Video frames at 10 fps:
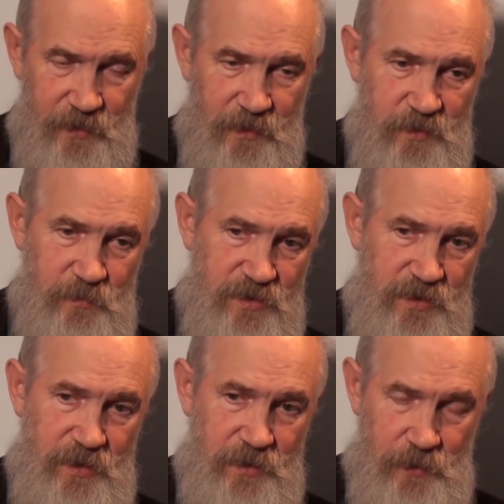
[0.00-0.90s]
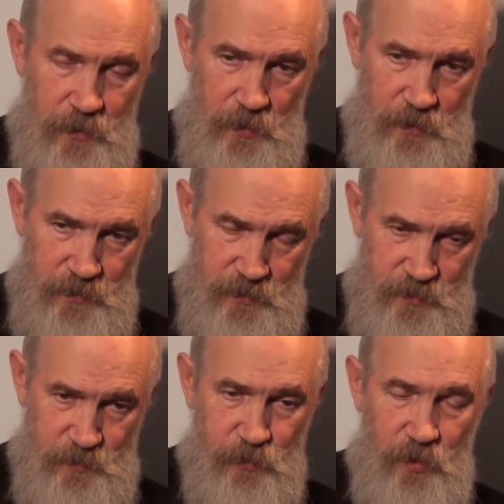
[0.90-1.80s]
For example,
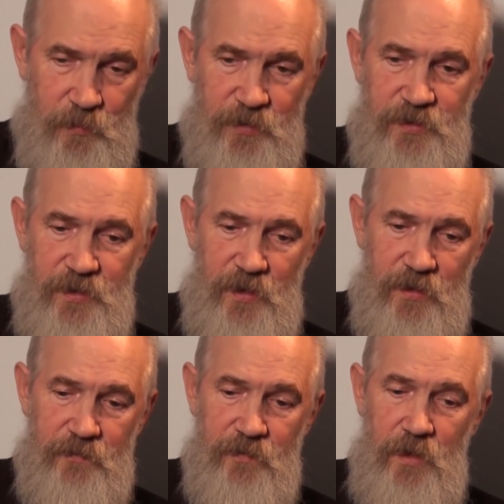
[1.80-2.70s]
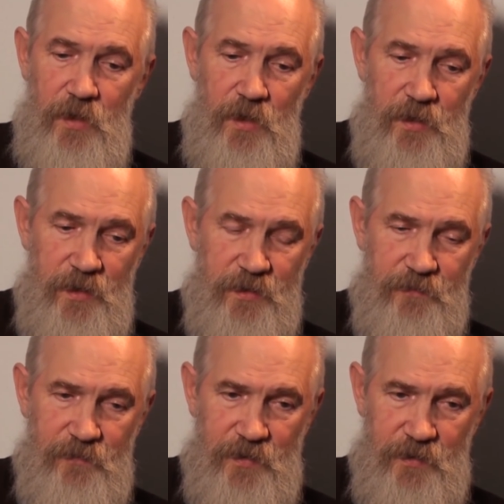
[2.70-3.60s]
in
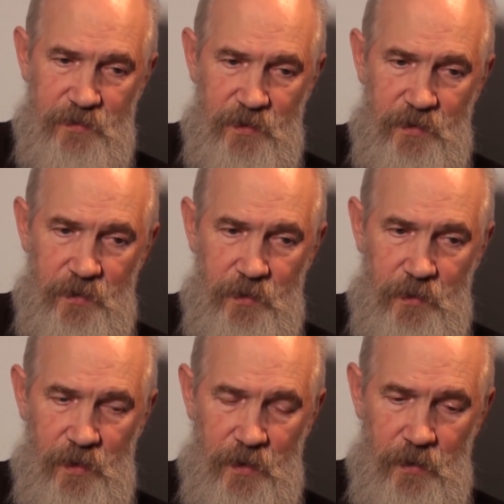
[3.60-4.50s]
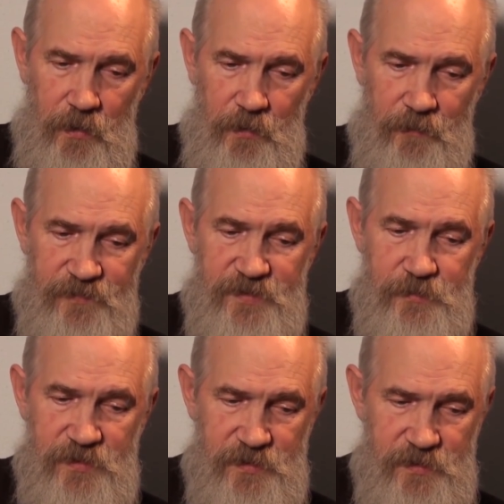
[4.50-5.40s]
1979, a
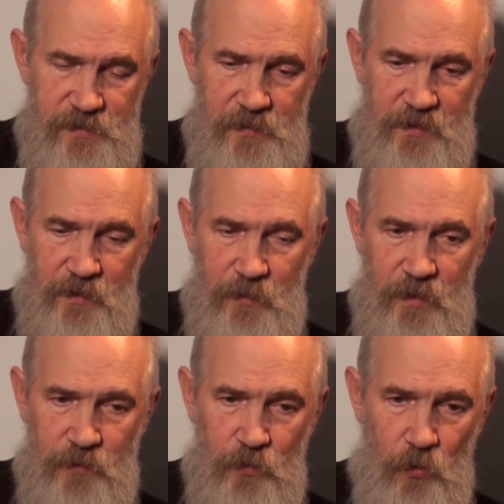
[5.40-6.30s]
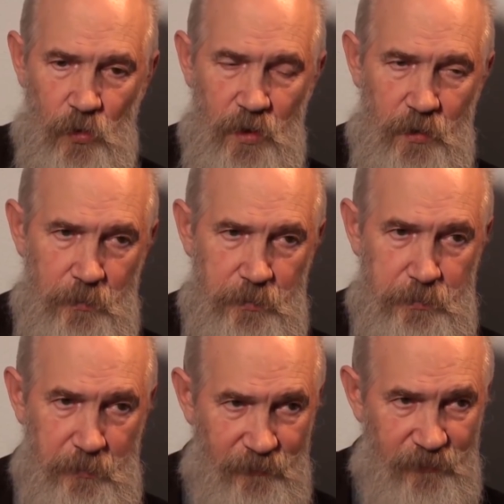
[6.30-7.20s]
whole series of important
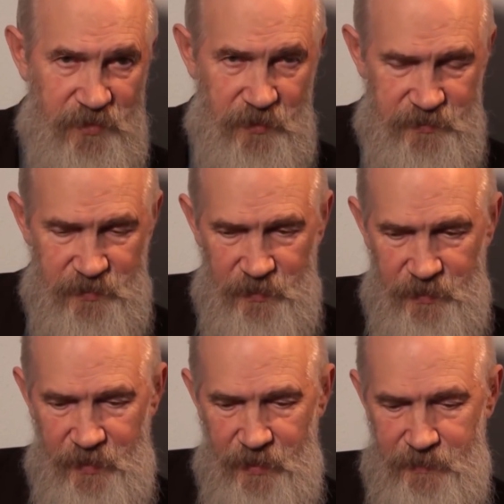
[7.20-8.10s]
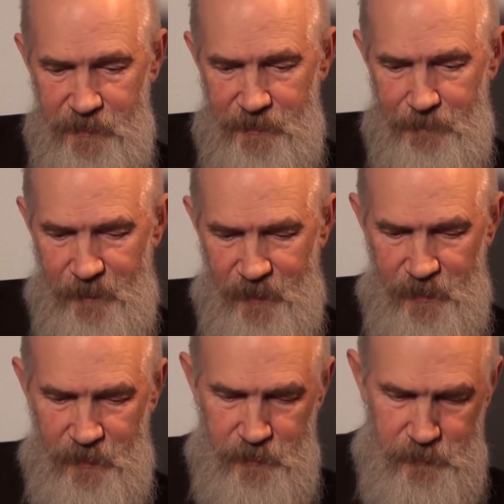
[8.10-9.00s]
works in the history
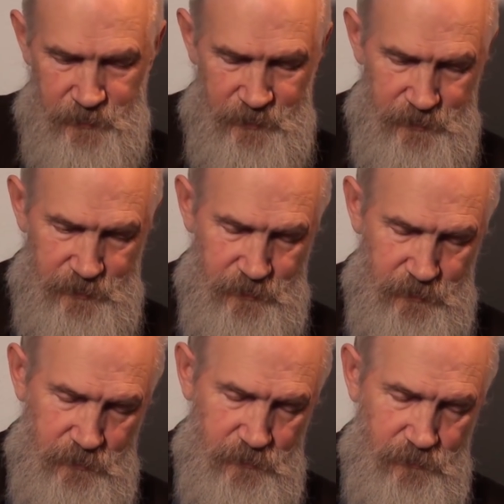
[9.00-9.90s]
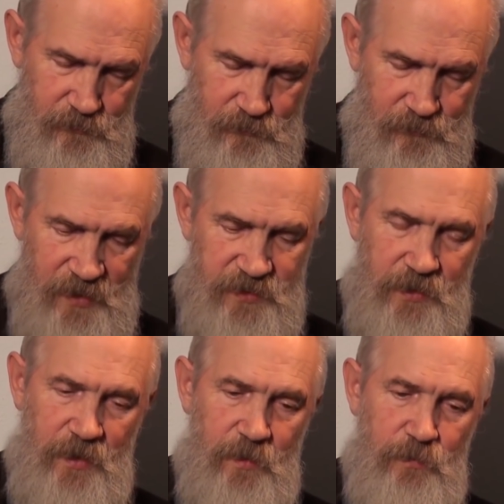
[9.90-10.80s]
of, let me
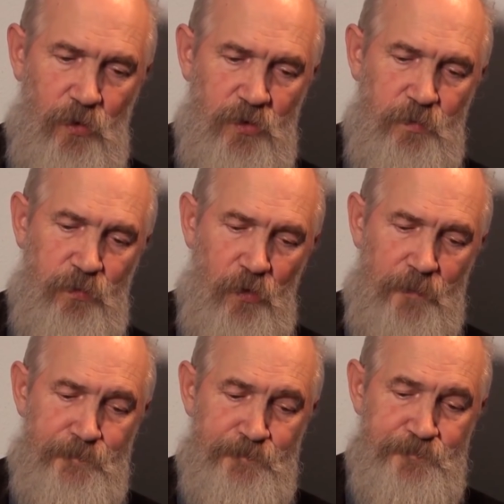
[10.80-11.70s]
see if I remember right,